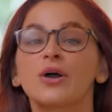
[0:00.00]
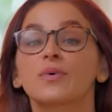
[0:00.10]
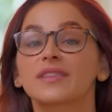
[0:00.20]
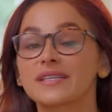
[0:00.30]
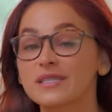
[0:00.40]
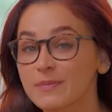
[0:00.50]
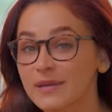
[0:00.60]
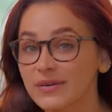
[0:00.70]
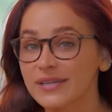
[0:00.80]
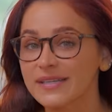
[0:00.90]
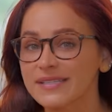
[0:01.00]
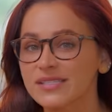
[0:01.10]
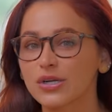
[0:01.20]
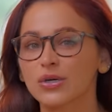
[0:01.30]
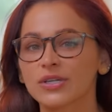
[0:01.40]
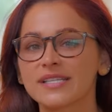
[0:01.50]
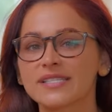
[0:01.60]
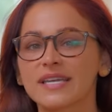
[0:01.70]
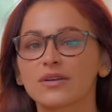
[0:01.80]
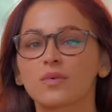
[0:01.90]
With experience,
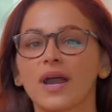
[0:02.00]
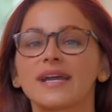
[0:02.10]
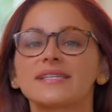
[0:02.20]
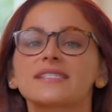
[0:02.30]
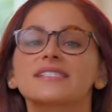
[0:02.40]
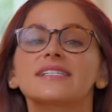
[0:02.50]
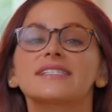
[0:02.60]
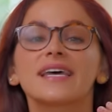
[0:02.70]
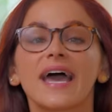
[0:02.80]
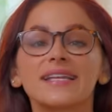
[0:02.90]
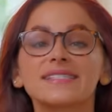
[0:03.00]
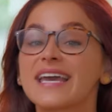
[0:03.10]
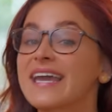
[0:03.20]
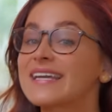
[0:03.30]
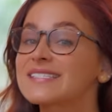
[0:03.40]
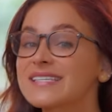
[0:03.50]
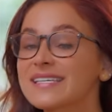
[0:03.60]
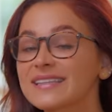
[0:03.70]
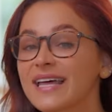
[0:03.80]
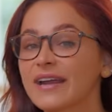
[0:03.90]
earnings can rise to 10 to
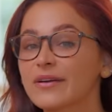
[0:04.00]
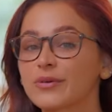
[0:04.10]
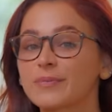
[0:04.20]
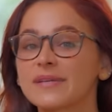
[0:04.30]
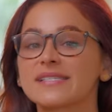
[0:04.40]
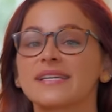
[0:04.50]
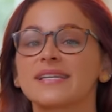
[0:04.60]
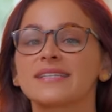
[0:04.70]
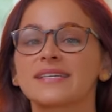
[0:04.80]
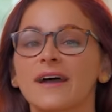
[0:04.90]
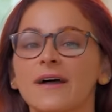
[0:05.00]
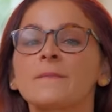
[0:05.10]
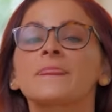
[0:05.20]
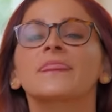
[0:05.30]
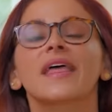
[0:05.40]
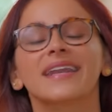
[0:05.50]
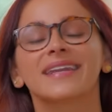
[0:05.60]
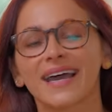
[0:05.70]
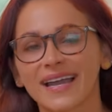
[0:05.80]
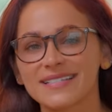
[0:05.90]
18 lakh rupees in India
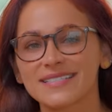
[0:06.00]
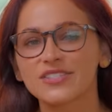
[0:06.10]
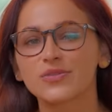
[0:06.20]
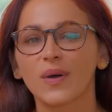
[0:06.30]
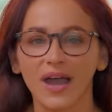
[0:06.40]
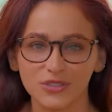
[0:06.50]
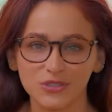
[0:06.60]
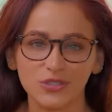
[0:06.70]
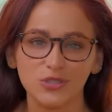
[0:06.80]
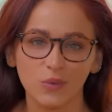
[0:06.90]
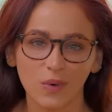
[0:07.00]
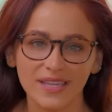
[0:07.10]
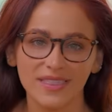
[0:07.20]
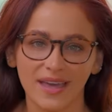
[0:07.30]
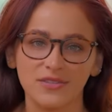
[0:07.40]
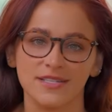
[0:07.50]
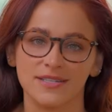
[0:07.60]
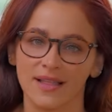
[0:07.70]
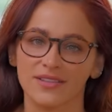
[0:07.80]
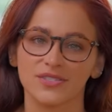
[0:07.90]
and 90 to
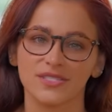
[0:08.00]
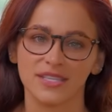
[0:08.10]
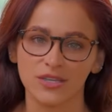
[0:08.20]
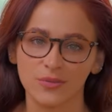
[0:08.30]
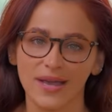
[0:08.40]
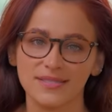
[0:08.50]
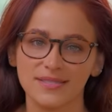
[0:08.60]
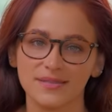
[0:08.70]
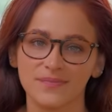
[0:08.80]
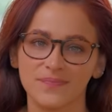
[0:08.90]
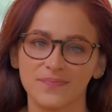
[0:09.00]
$120,000 in the US.